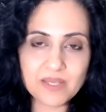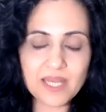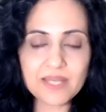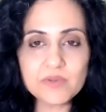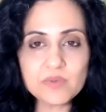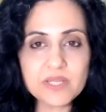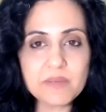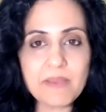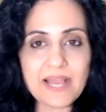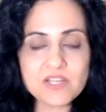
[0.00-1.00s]
And you can
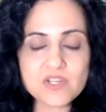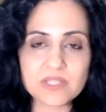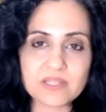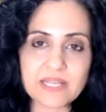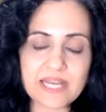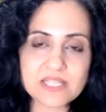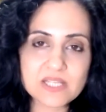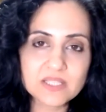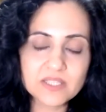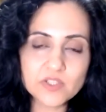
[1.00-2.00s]
imagine that
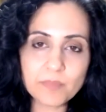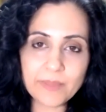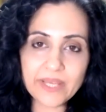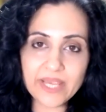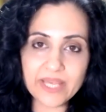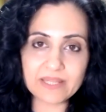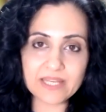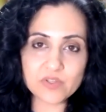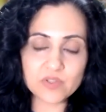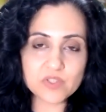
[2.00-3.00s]
your pain
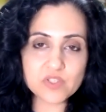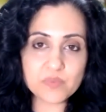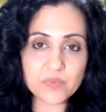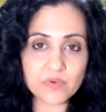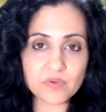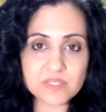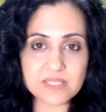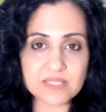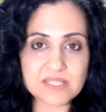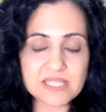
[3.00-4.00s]
that you're going to
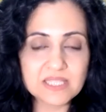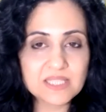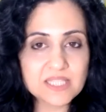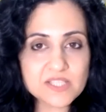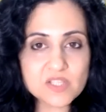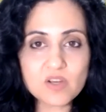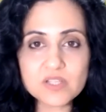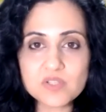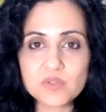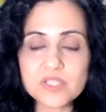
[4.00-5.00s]
process, it's
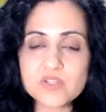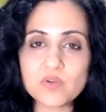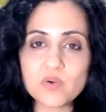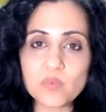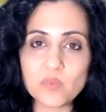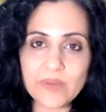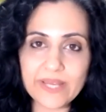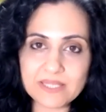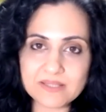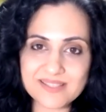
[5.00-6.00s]
not going to go
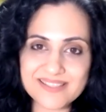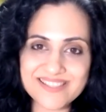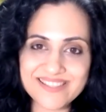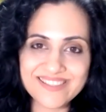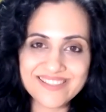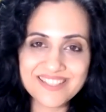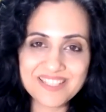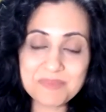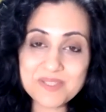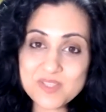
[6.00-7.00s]
waste
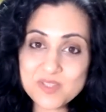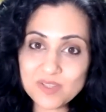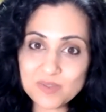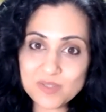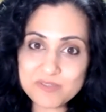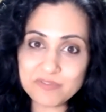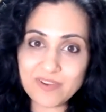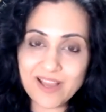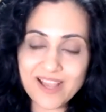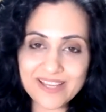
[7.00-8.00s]
because you're going to
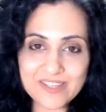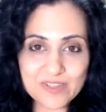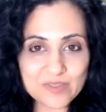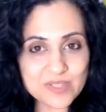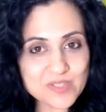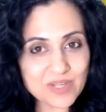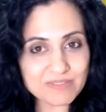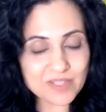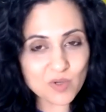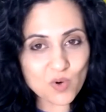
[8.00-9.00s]
fly and you're going to have
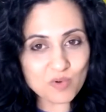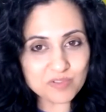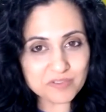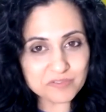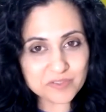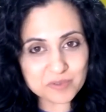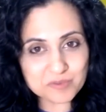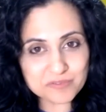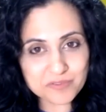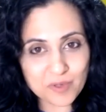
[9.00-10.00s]
an
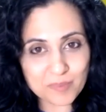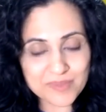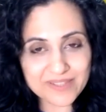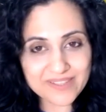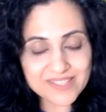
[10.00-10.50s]
overview from the